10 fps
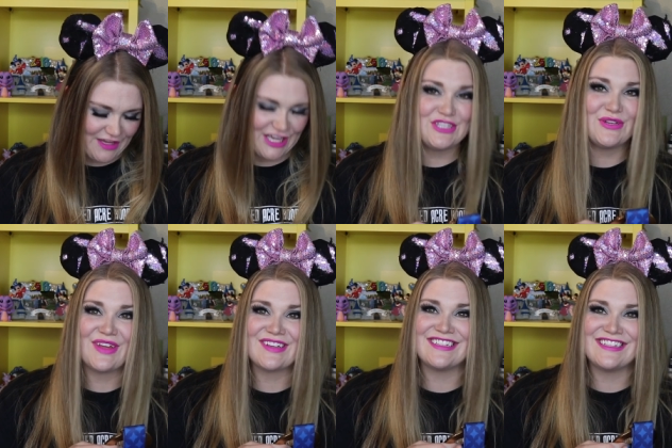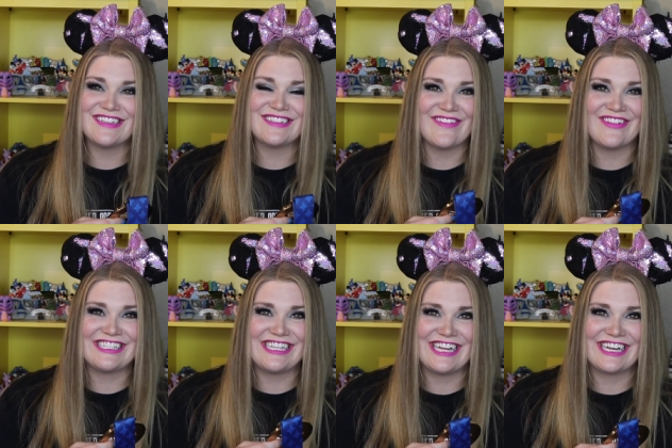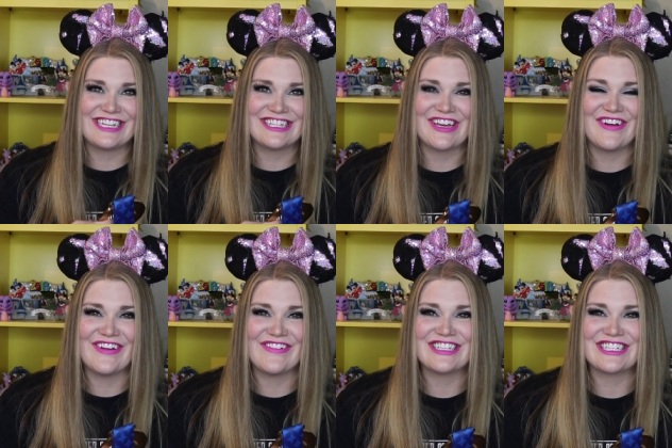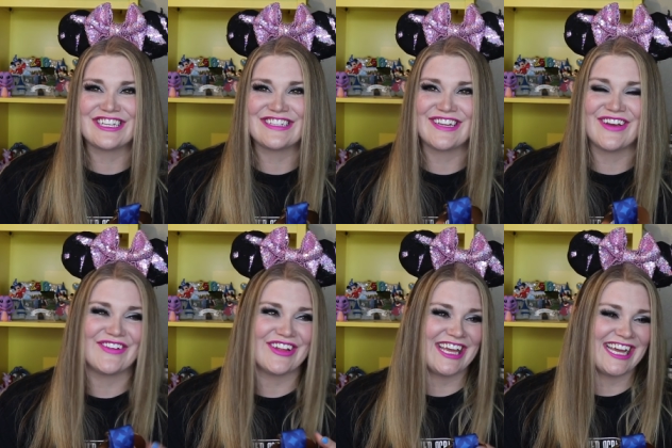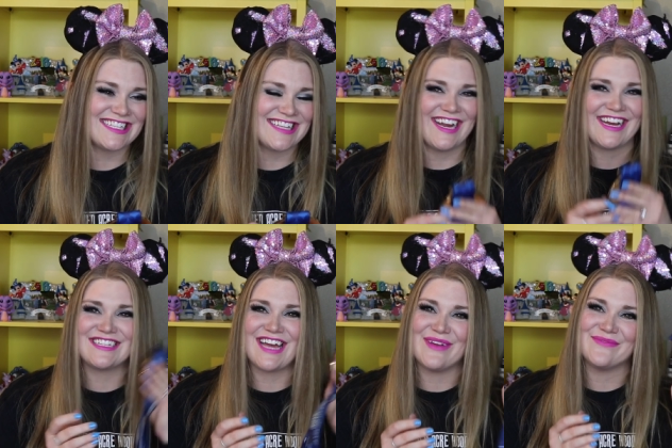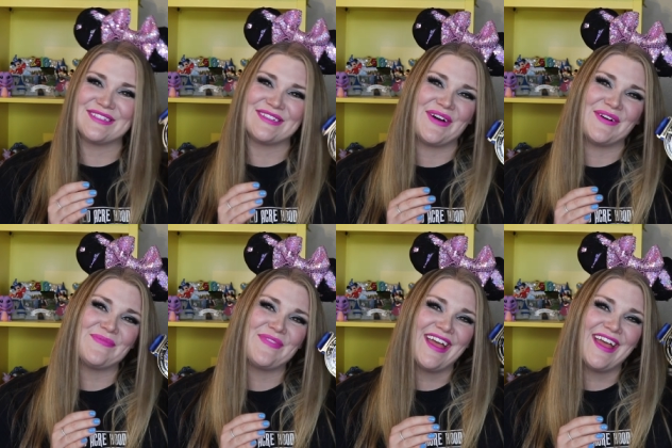in 2017. And so it was just a really exciting time. So